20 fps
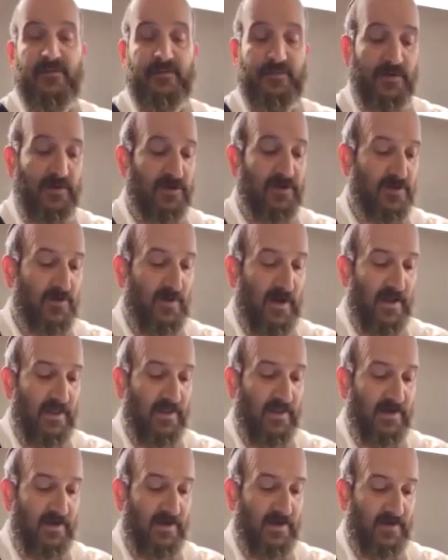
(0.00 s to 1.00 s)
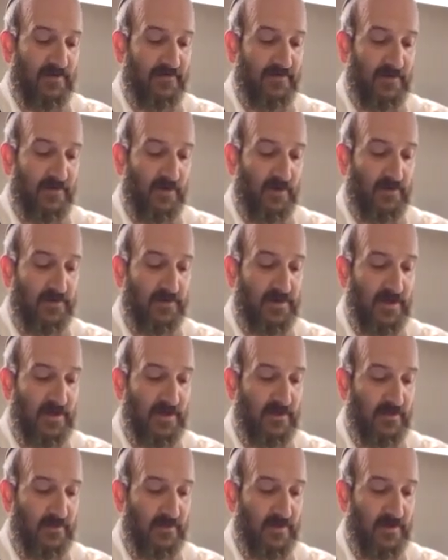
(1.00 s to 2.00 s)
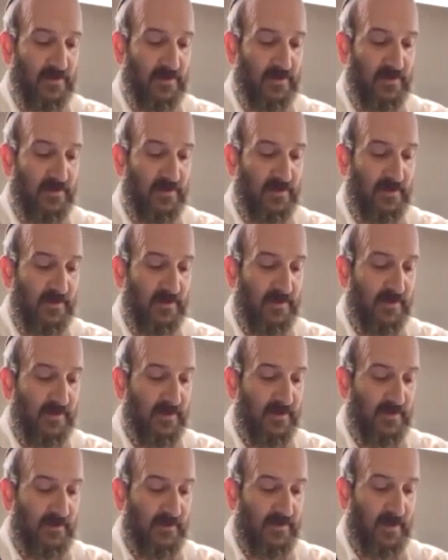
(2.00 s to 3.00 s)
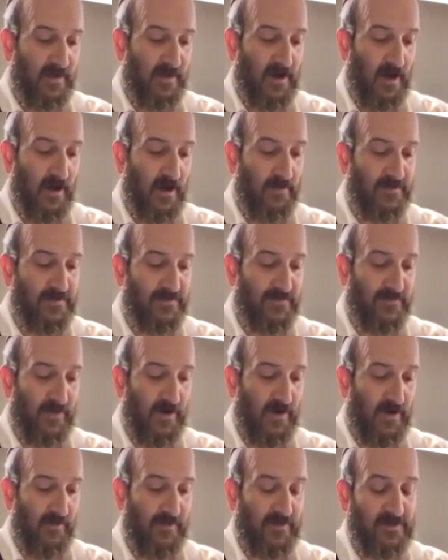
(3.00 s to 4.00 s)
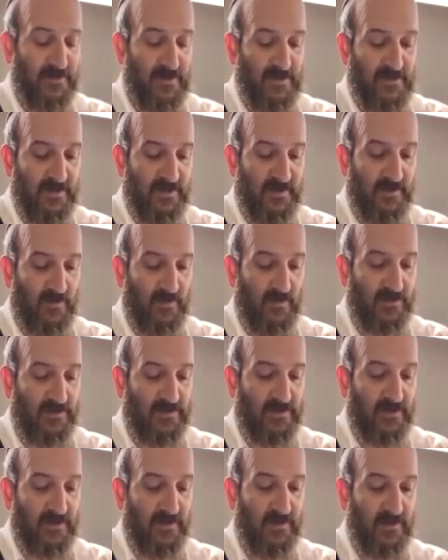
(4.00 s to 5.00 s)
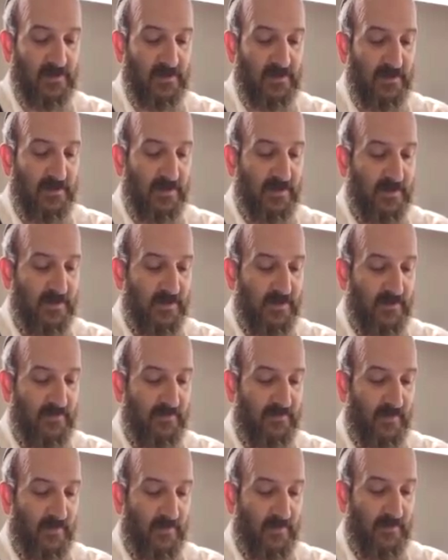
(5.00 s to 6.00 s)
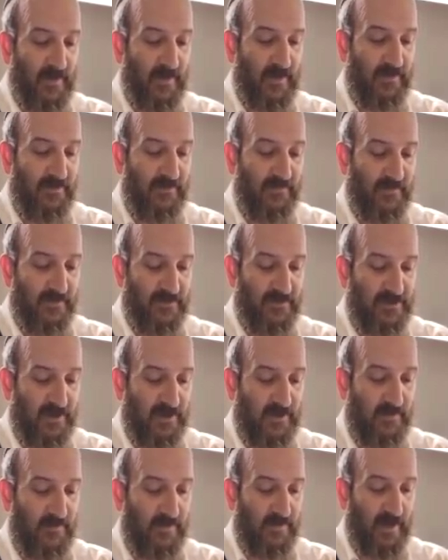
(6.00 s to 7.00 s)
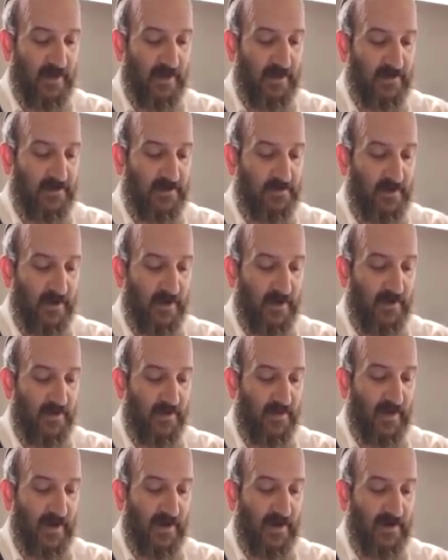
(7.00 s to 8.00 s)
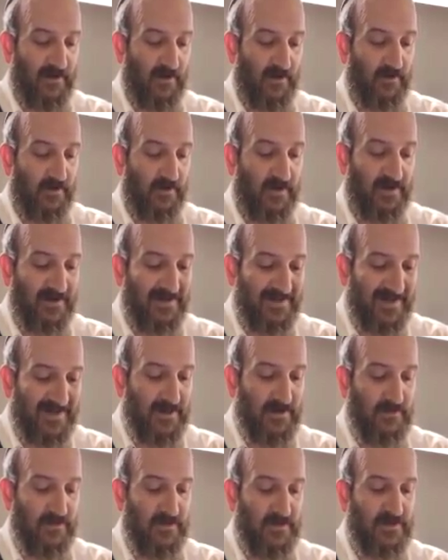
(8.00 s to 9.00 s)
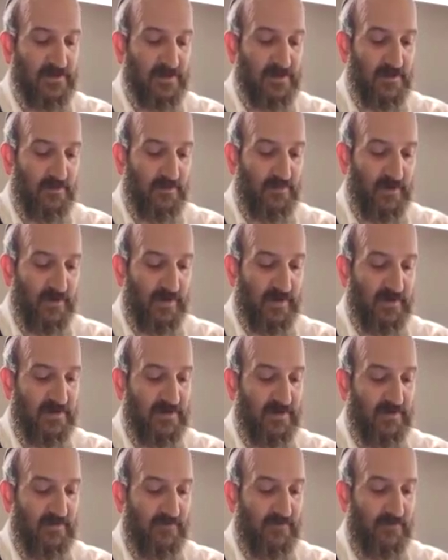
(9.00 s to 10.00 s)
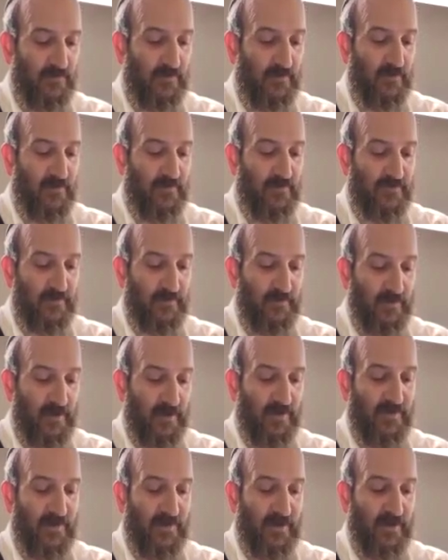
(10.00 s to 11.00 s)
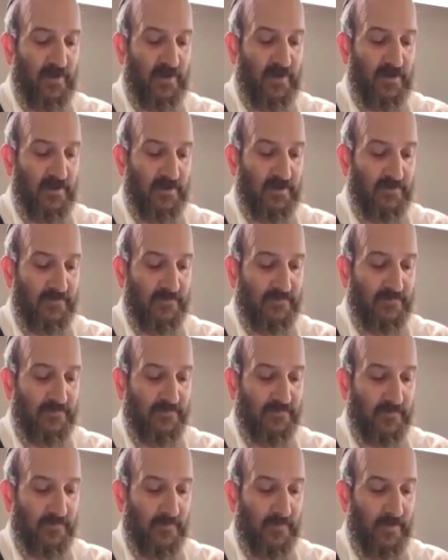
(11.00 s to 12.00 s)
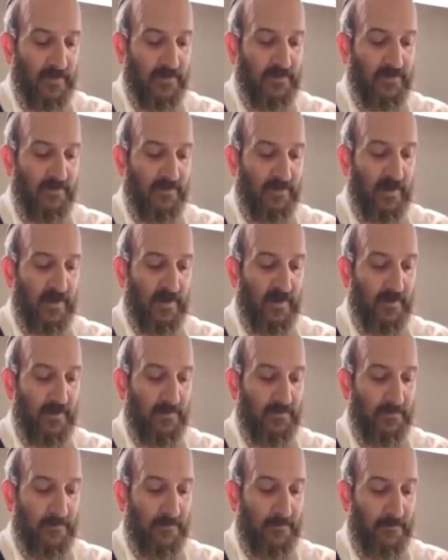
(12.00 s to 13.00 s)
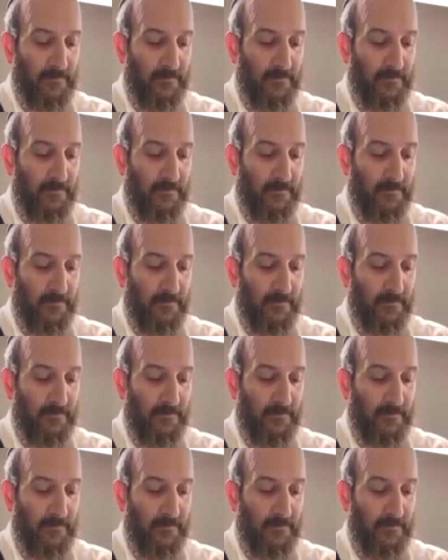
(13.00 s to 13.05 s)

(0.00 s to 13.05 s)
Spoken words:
spirituality that flows into it, that comes from, it says it in quotes here, from the mouth of Hashem and his breath, that alone continuously brings it forth from nothing into being.